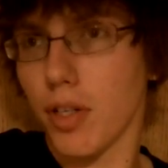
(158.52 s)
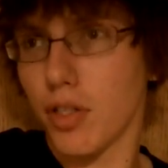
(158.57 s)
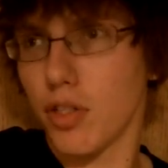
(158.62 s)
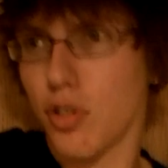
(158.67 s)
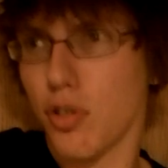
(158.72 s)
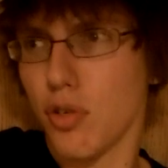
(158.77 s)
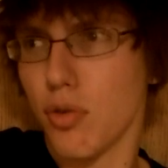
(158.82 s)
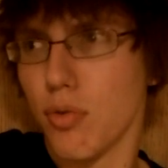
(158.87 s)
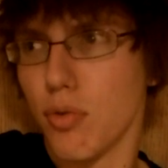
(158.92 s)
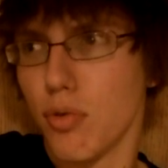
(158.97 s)

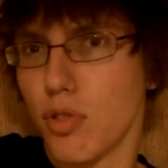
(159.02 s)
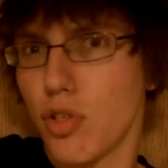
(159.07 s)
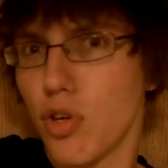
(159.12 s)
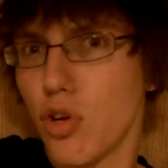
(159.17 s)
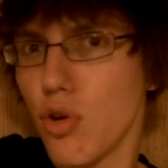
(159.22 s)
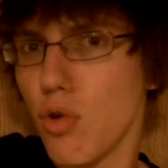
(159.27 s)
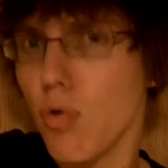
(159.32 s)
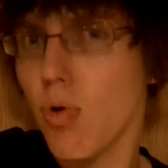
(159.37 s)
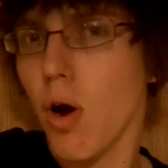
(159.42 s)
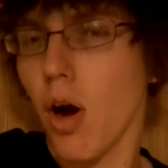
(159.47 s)
to
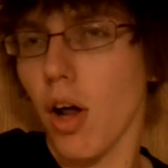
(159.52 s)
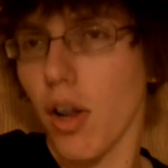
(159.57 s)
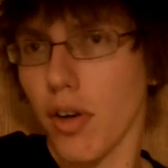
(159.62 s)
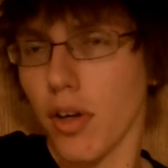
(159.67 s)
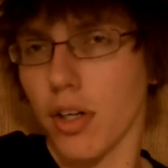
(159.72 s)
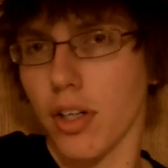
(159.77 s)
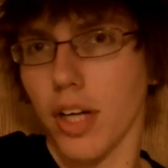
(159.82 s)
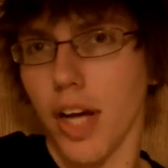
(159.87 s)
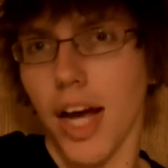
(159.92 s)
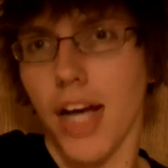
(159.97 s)
two
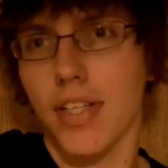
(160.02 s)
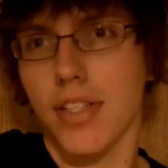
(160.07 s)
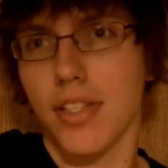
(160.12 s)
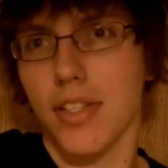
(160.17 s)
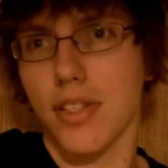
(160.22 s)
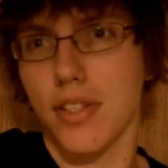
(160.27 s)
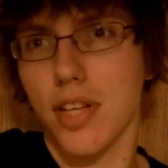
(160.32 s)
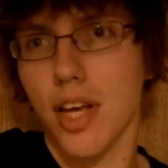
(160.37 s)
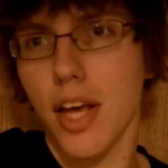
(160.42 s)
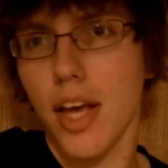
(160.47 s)
other
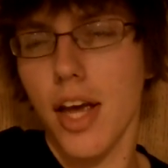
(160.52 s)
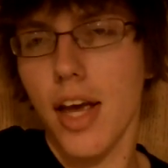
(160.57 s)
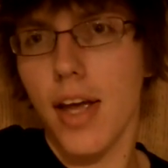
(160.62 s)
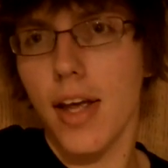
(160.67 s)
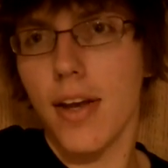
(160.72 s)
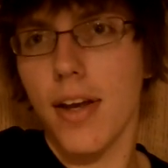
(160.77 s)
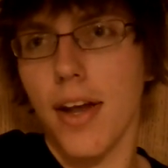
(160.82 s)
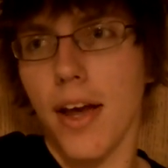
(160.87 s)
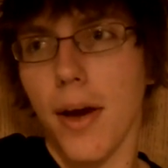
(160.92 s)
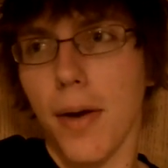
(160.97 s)
classes.
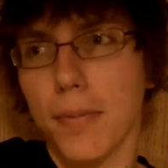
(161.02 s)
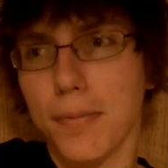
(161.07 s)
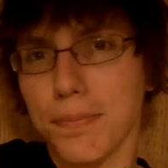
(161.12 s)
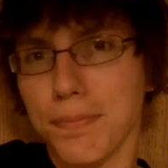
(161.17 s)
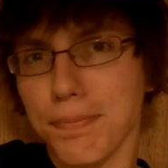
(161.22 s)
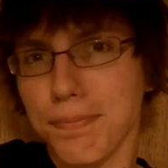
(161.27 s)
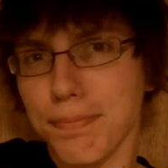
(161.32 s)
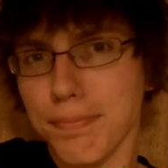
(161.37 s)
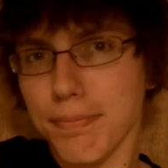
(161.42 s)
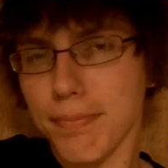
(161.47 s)
Now,
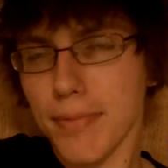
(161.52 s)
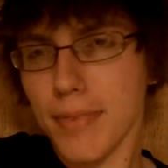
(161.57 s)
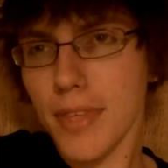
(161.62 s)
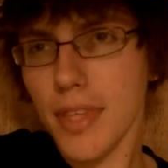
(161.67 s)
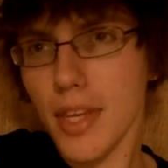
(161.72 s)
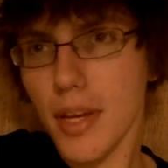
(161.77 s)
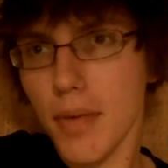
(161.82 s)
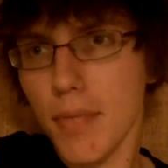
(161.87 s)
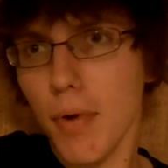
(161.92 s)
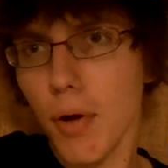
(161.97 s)

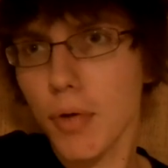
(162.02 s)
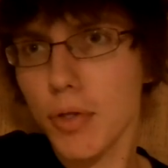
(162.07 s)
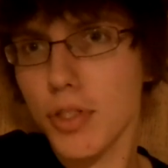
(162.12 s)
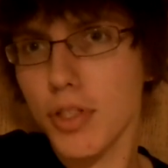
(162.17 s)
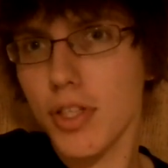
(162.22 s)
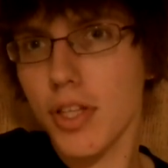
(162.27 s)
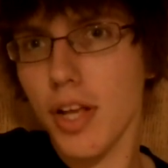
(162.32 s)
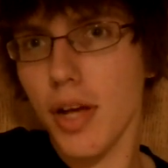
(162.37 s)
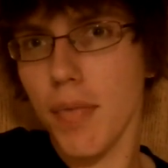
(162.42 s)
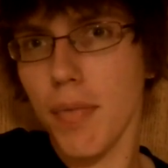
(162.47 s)

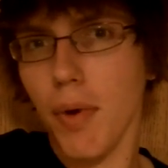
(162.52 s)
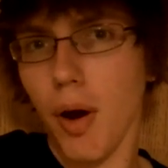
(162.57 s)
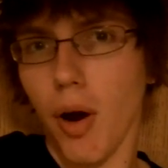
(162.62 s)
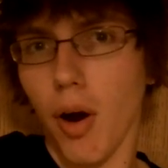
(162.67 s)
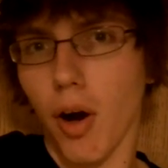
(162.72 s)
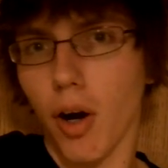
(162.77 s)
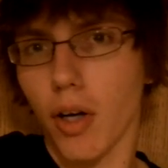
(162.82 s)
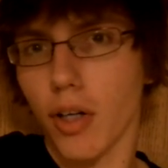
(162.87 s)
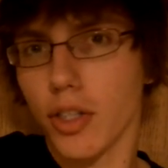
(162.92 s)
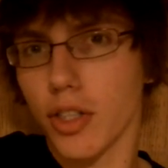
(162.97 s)
most of them
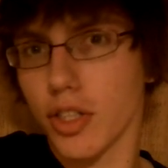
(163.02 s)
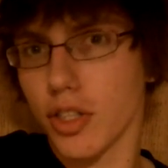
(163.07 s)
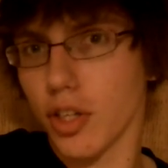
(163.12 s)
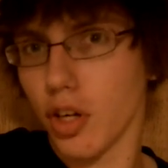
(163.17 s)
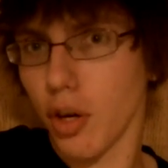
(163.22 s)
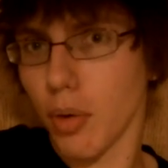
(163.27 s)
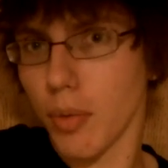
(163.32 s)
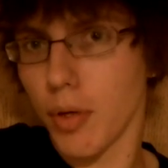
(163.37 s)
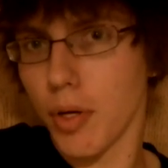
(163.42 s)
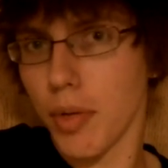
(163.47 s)
are
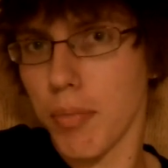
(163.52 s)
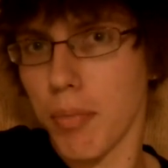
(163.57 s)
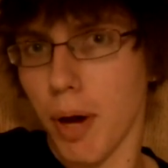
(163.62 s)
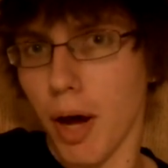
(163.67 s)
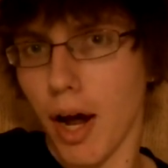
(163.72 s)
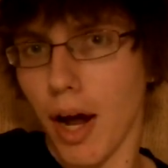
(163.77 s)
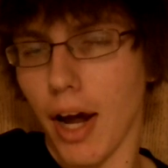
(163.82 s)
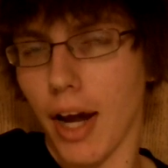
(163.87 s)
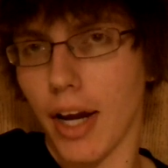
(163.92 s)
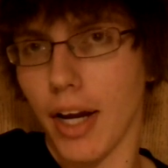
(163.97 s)
determined
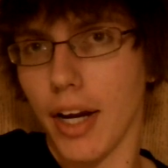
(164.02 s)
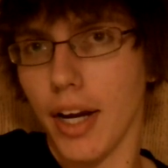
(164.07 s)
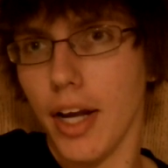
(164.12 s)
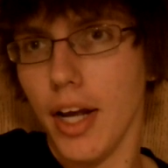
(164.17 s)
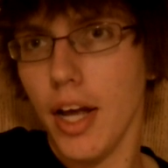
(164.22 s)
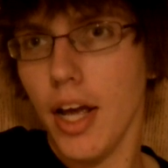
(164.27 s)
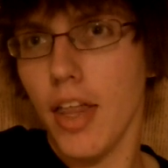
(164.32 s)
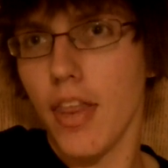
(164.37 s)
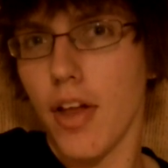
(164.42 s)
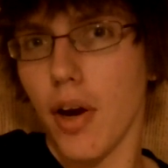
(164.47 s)
by
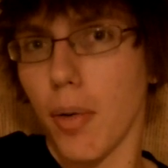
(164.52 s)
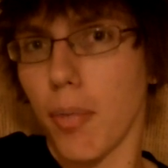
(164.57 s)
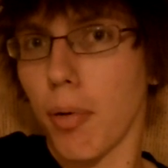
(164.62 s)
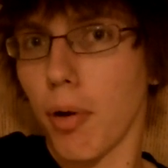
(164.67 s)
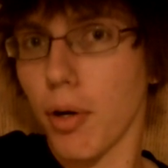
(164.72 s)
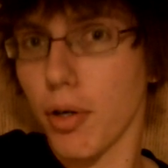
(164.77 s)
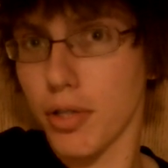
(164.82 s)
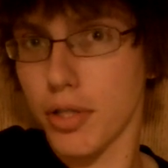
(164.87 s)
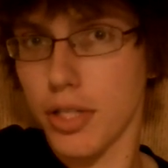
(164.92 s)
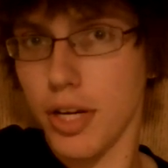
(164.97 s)
their
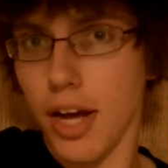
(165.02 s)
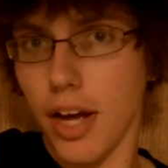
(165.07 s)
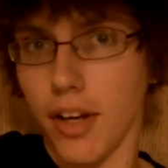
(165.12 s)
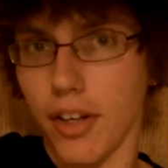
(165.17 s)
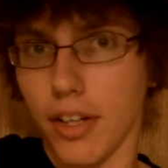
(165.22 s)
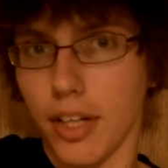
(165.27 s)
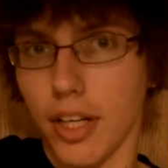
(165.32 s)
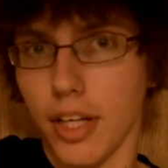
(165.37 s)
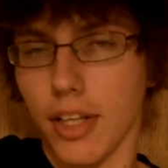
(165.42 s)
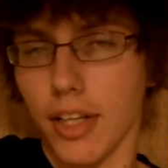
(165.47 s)

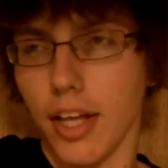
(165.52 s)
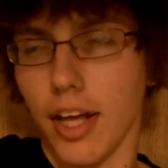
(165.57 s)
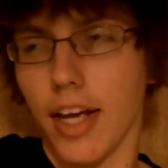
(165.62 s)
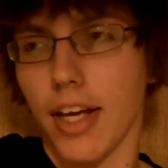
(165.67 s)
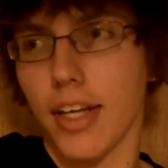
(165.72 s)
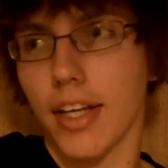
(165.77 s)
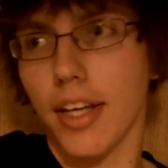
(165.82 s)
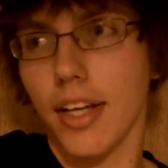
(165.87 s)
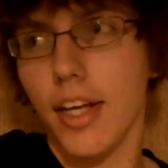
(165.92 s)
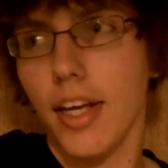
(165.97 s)
personality.
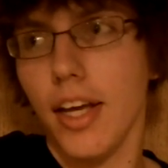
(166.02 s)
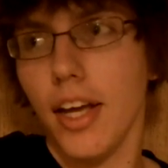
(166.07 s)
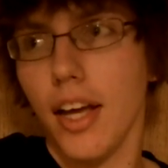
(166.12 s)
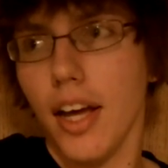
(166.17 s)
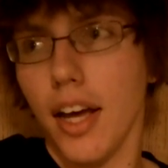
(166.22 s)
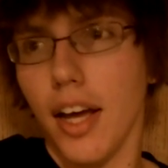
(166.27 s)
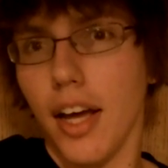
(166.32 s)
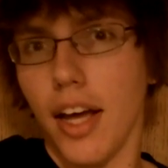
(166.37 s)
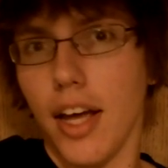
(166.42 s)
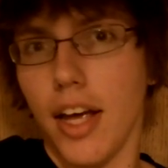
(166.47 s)
Like
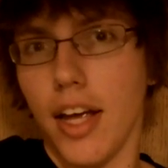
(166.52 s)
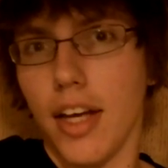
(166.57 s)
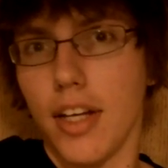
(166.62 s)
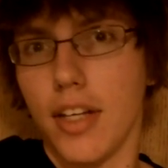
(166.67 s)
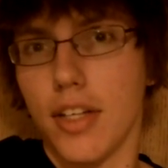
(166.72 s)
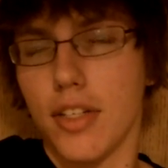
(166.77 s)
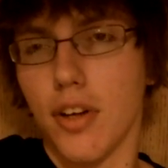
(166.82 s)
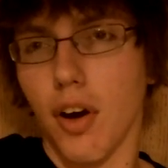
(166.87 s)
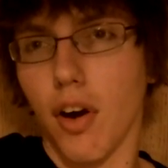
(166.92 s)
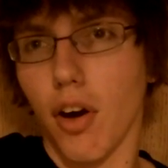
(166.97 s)

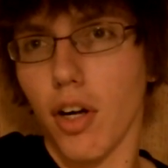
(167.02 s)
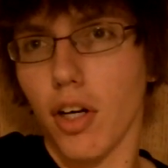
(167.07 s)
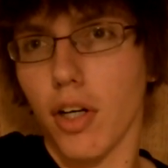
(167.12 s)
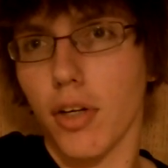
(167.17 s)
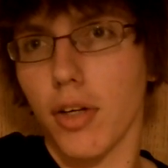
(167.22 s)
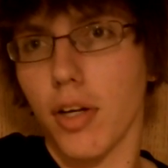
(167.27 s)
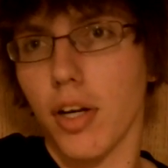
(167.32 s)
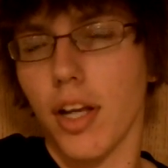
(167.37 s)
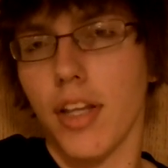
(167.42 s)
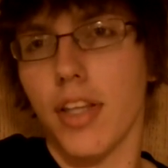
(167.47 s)

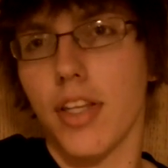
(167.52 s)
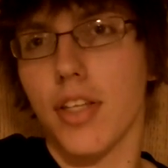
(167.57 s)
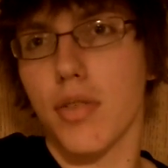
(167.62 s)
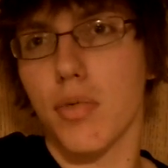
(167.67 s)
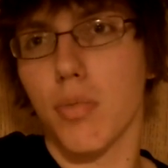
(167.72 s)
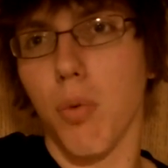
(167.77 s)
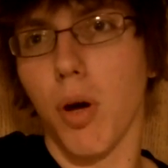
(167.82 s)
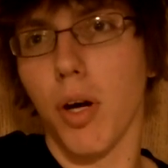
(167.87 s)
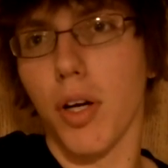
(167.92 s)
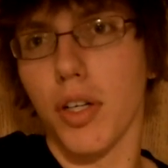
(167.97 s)
this
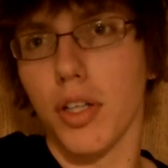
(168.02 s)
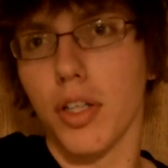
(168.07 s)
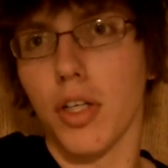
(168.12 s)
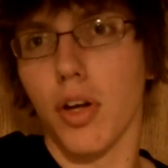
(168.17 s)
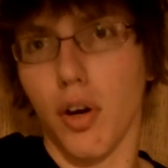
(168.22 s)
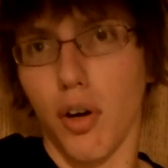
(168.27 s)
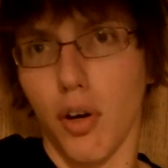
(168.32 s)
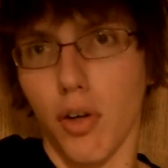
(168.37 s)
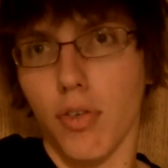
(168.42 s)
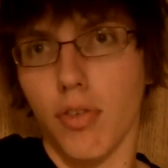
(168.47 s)
one
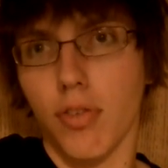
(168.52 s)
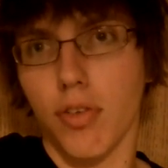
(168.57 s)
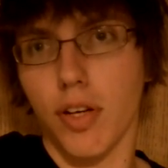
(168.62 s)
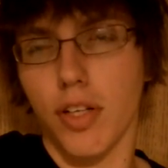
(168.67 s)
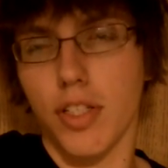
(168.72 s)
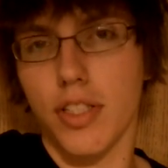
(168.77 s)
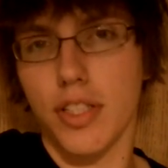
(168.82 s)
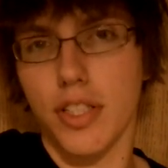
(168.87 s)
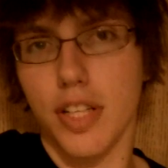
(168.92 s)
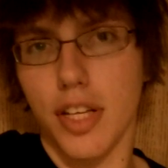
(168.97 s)
girl, for
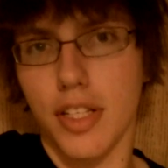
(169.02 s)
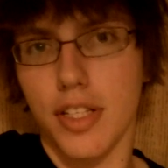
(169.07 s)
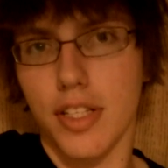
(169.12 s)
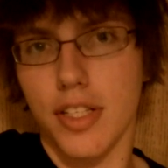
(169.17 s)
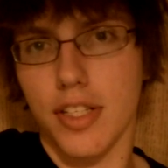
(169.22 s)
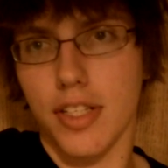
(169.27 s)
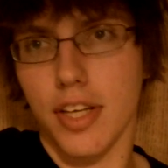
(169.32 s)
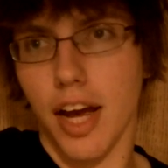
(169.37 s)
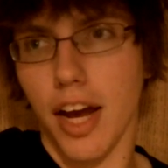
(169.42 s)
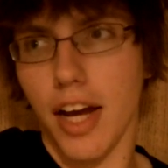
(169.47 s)
instance,
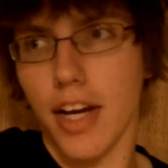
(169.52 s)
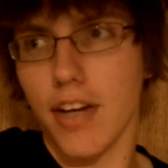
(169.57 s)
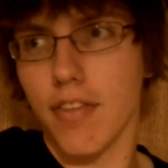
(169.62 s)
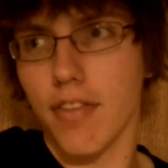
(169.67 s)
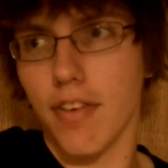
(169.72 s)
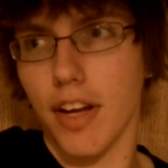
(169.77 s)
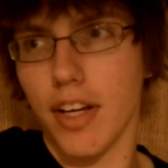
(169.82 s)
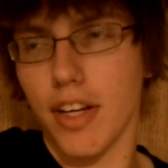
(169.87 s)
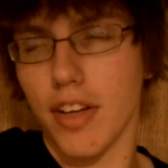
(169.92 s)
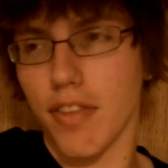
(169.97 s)
is kind
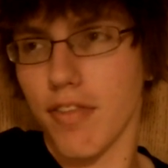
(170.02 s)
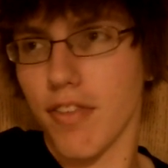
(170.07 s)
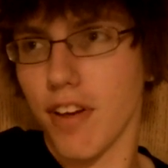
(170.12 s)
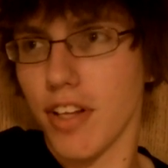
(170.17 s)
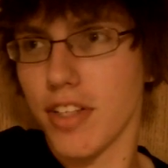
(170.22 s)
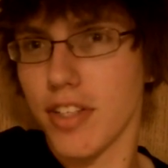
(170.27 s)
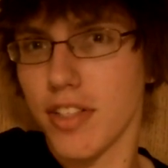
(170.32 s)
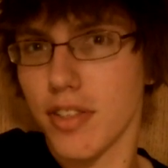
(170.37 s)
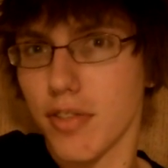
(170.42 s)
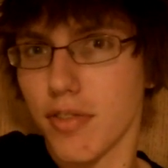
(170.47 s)
of a
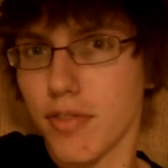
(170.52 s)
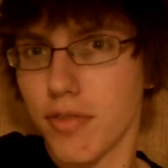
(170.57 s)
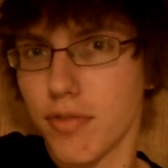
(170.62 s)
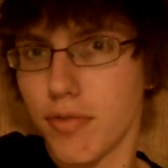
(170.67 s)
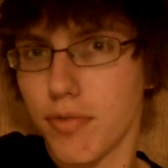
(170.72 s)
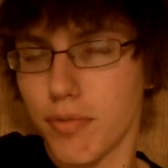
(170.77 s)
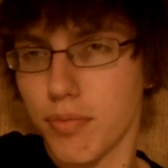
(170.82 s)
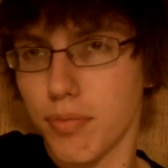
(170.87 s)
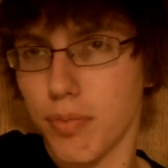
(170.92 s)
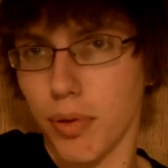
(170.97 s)
defensive
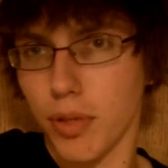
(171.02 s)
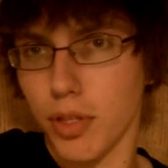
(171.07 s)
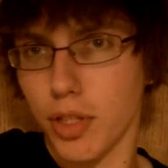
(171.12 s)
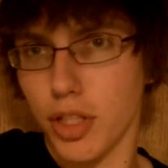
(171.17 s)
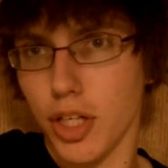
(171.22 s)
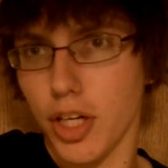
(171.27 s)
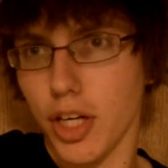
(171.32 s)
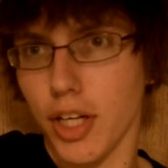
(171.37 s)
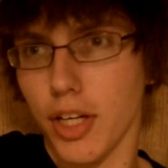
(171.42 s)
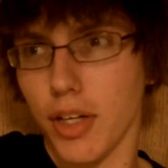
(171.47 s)

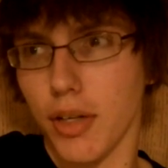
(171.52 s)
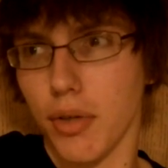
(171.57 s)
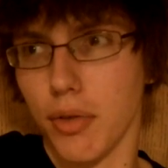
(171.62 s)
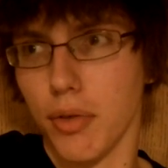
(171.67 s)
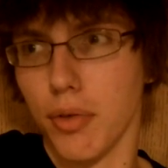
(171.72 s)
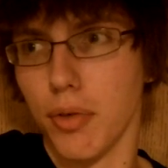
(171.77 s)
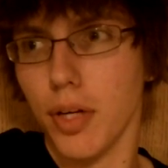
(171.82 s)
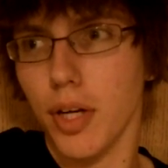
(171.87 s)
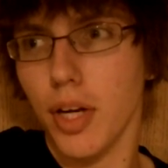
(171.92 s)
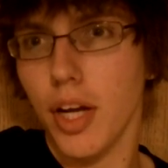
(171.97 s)
chick
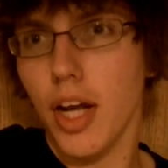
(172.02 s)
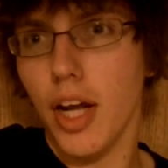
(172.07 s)
who